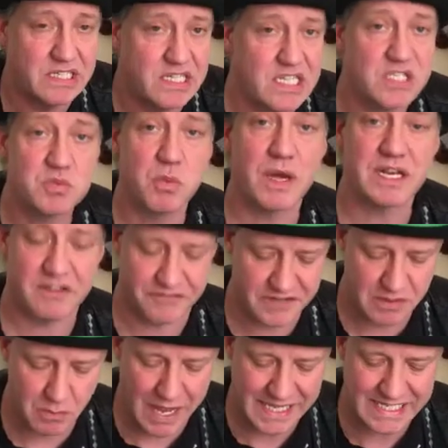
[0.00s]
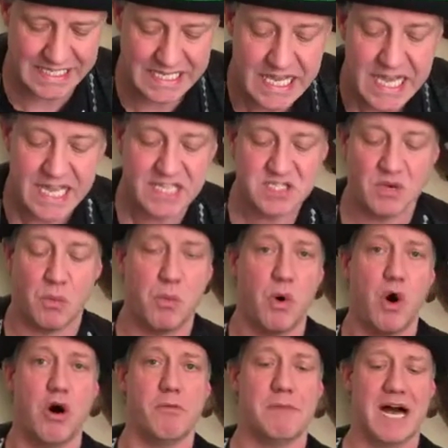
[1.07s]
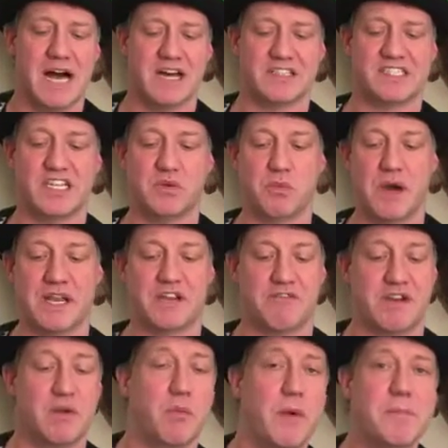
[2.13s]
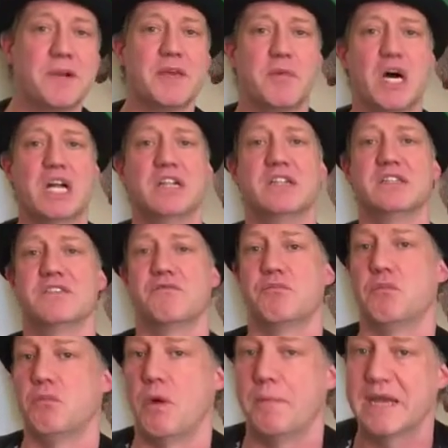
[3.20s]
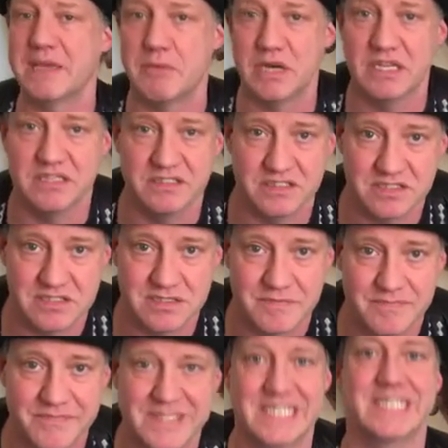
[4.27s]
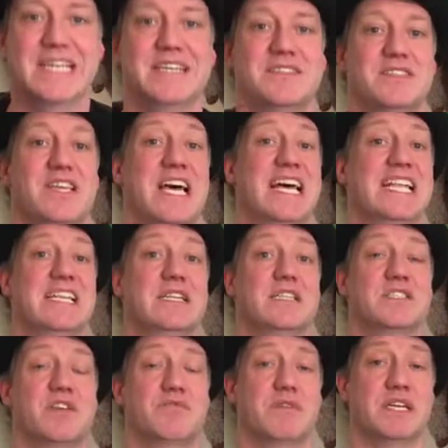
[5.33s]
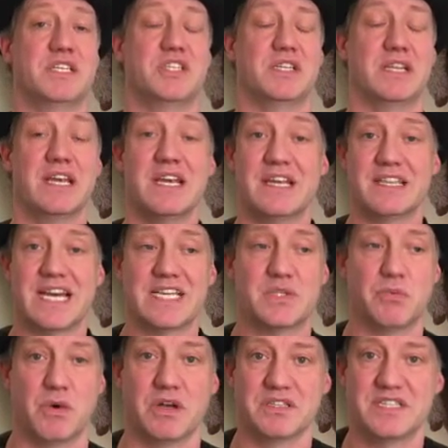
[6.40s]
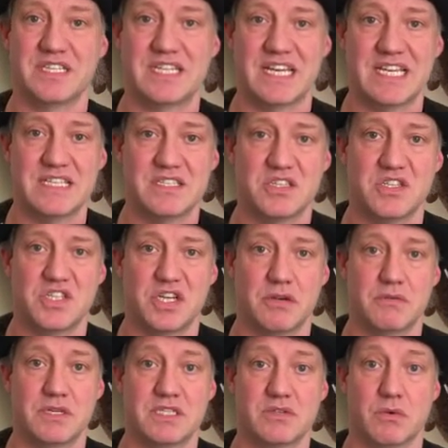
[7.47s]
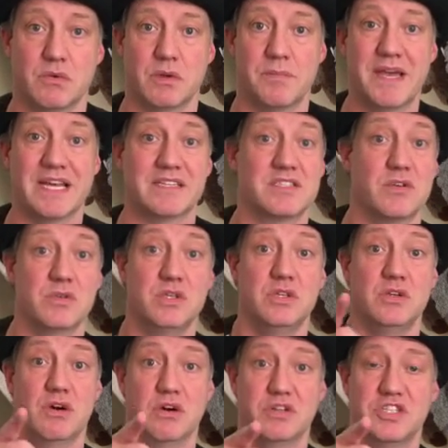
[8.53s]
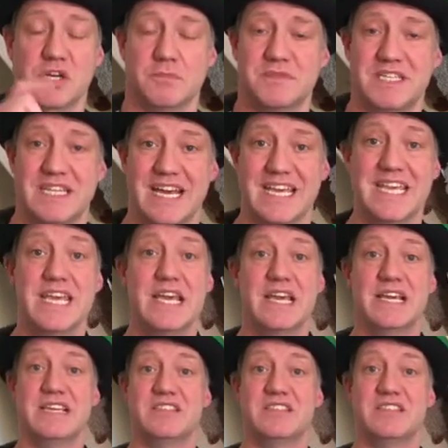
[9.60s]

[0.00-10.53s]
is wonderfully wacky. It's a warm-hearted wonder in a wibbly world of wobbly words. Yes, alliteration. That's what today's show is all about. So your job today is